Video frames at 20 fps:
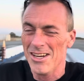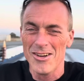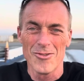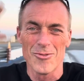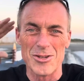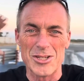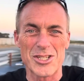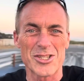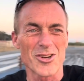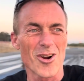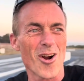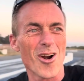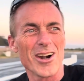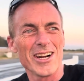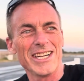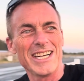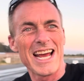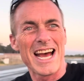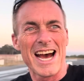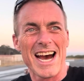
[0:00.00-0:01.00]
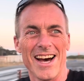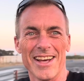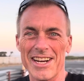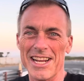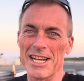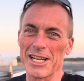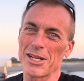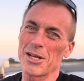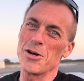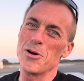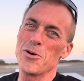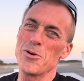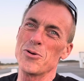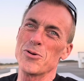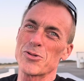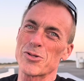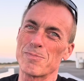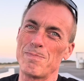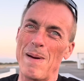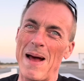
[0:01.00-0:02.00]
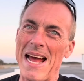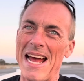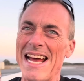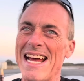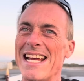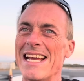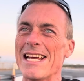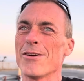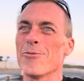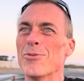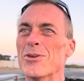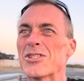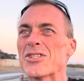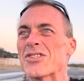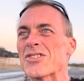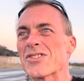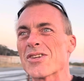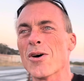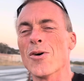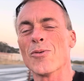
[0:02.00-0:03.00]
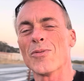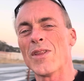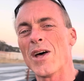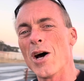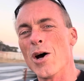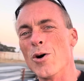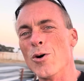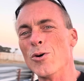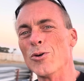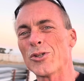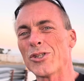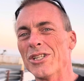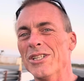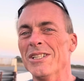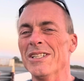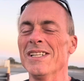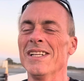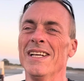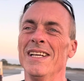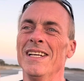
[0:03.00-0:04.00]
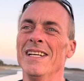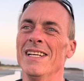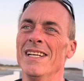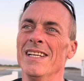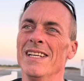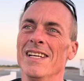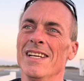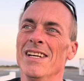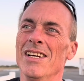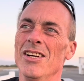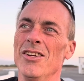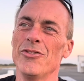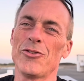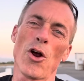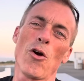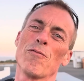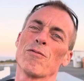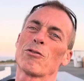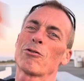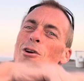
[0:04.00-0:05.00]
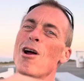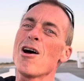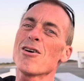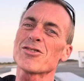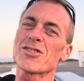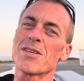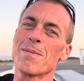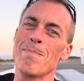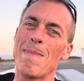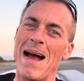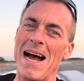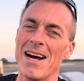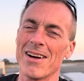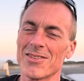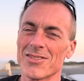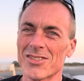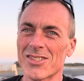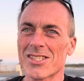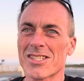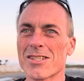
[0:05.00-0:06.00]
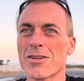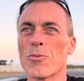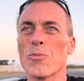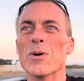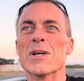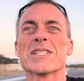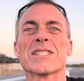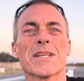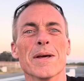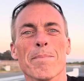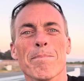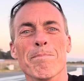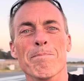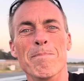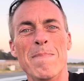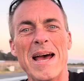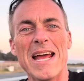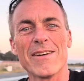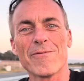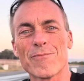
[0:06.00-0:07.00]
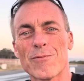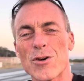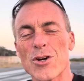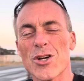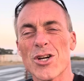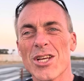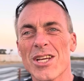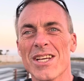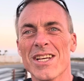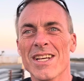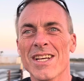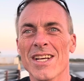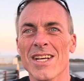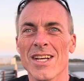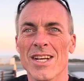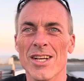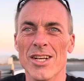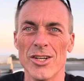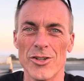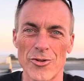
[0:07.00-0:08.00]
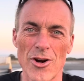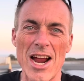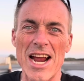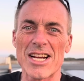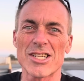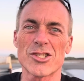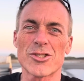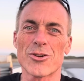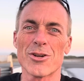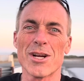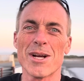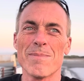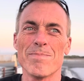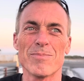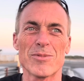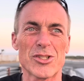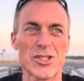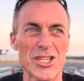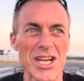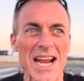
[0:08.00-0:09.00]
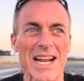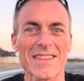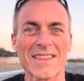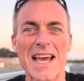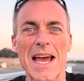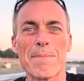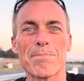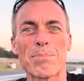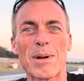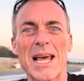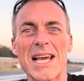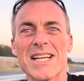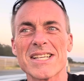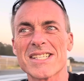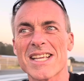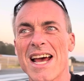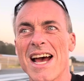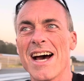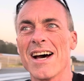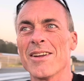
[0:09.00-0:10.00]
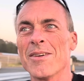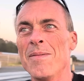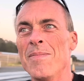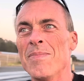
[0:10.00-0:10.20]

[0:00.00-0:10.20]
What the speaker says: We started out at Coos Bay, which is on the ocean, drove across the mountains, went to Medford drag strip, checked that place out.